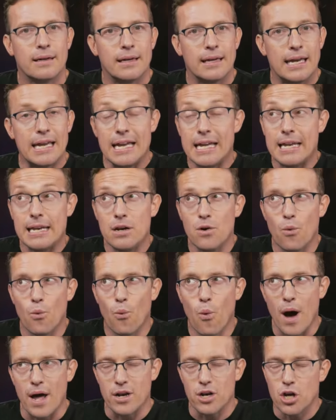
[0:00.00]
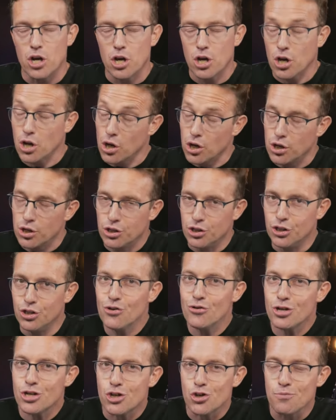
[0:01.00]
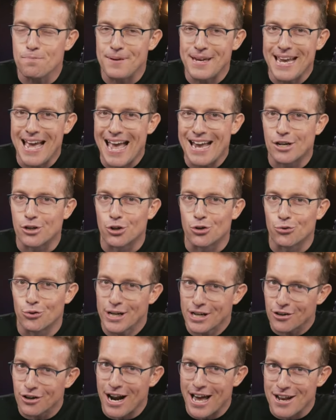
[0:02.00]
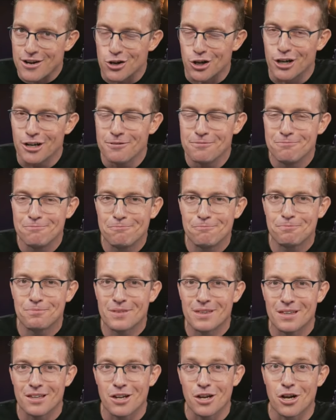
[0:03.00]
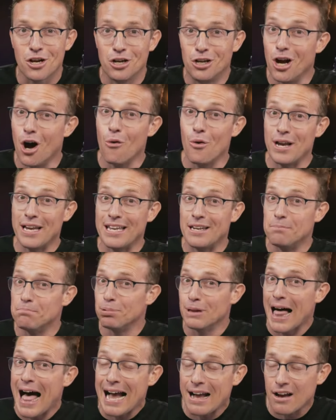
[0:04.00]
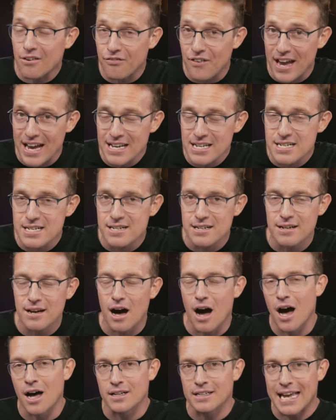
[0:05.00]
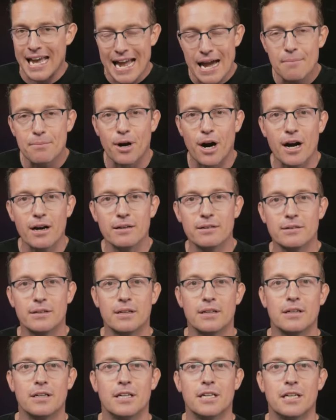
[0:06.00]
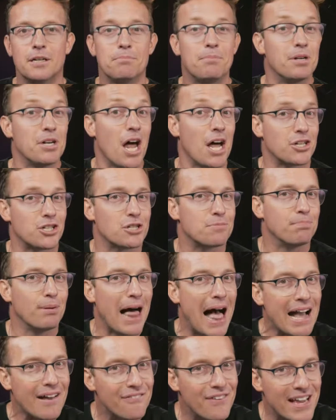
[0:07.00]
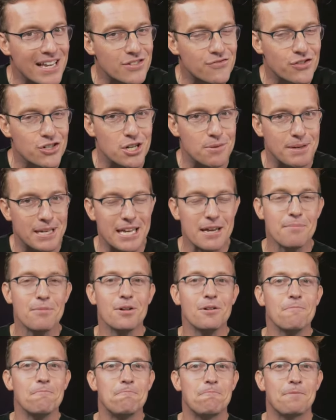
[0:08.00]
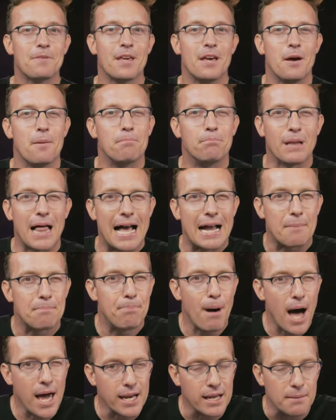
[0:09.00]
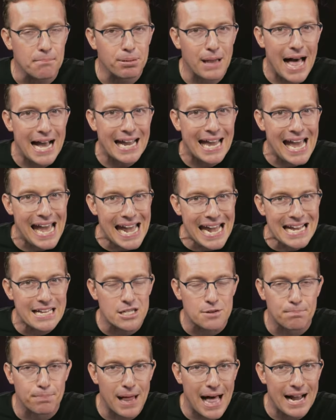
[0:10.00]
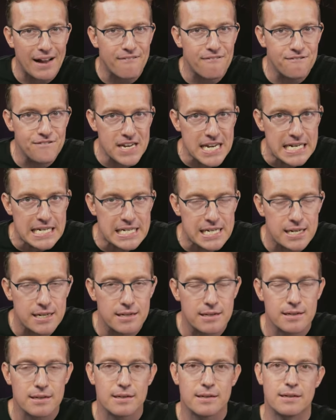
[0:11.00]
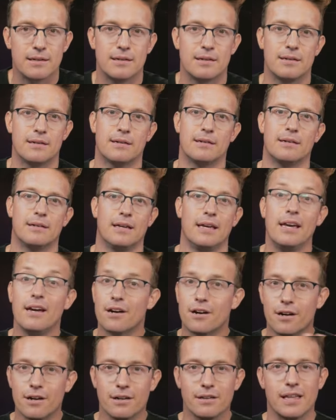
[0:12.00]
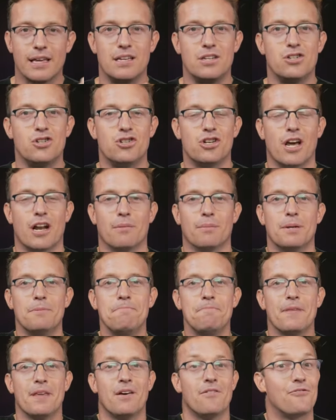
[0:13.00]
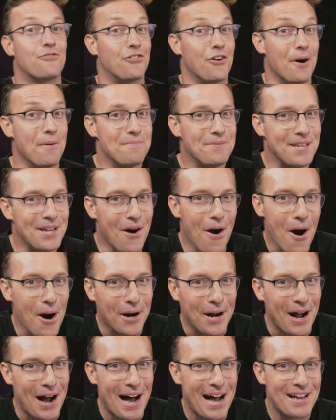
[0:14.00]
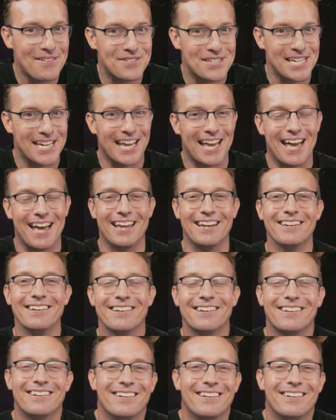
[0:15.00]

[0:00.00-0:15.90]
In what used to be a career ender, going in blackface on camera, but not just blackface for Jimmy Kimmel, black body, black hands, black feet. Here, ladies and gentlemen, from the archives again,